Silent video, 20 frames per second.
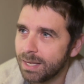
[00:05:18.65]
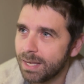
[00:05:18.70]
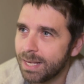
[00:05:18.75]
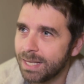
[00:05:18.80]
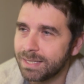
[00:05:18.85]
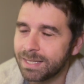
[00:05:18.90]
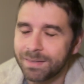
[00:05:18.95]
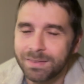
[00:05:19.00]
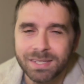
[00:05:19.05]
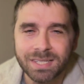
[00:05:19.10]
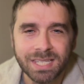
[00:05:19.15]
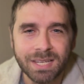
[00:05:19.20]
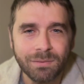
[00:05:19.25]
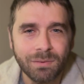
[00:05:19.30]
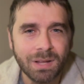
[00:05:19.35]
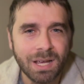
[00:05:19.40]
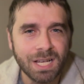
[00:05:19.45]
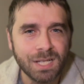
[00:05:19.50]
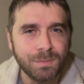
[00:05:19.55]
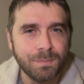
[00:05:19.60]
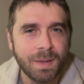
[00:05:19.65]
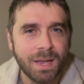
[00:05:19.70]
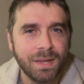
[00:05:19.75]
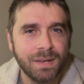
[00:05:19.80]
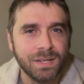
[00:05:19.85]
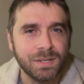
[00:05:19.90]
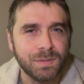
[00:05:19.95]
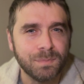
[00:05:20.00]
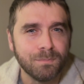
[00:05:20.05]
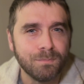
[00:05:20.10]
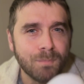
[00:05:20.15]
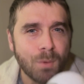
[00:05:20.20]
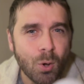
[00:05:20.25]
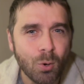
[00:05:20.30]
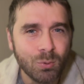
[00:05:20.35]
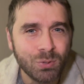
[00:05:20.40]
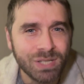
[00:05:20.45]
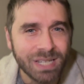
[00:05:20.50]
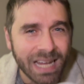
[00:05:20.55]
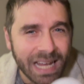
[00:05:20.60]
is that the civilized man is
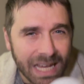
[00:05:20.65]
most